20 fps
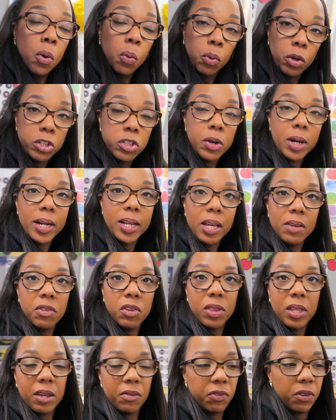we're trying to give
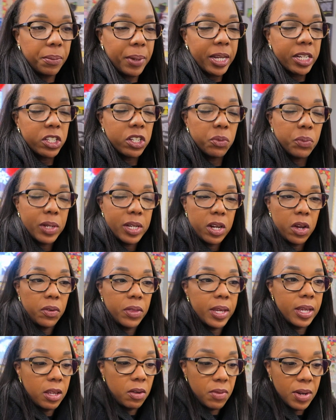you the information we know
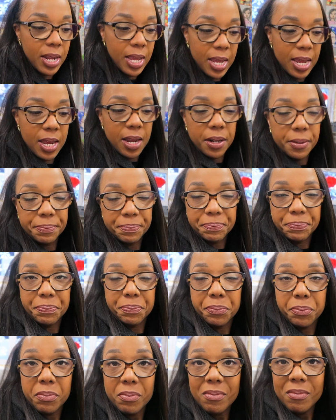that you need
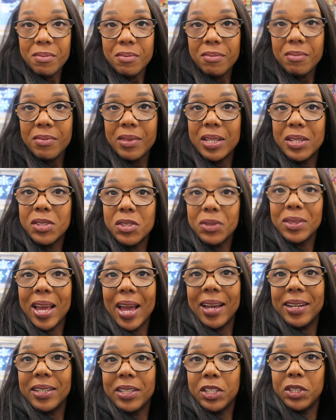so
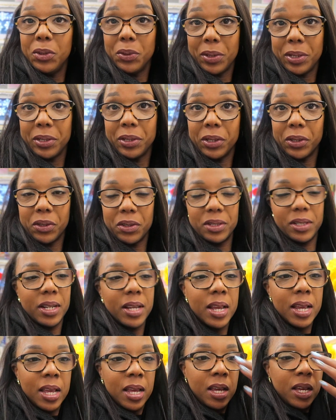that you can learn.
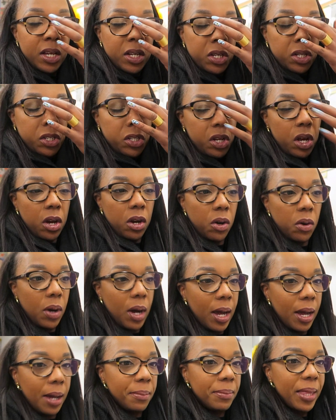So
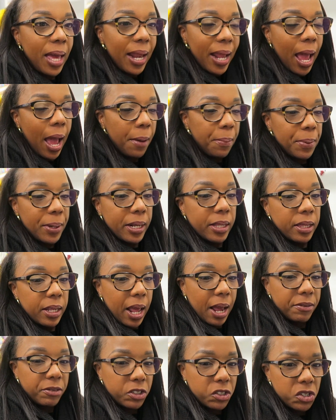um, that happened and then
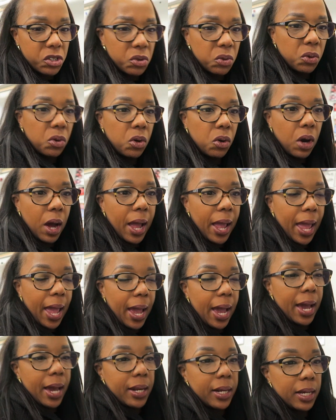after school I
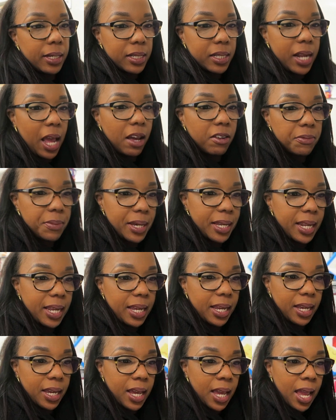had a staff
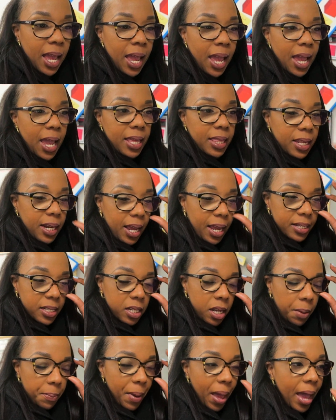meeting and then I had to
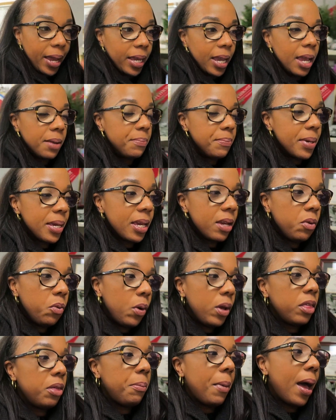come back and meet
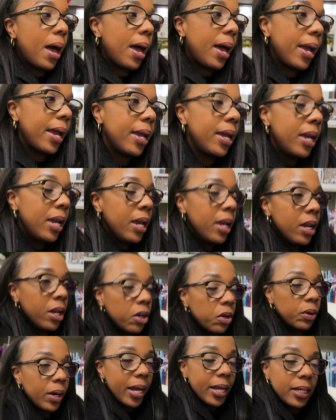with my
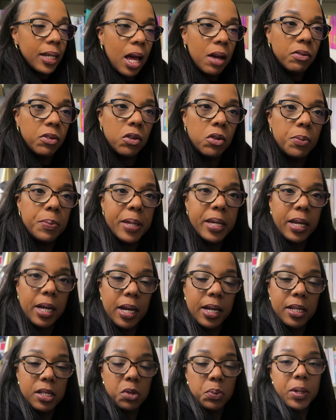grade level
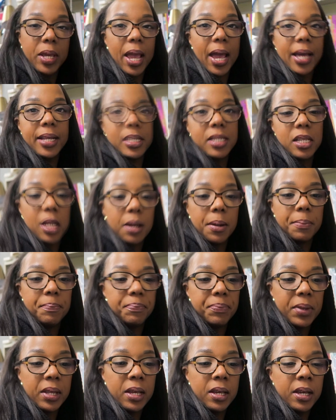because we had some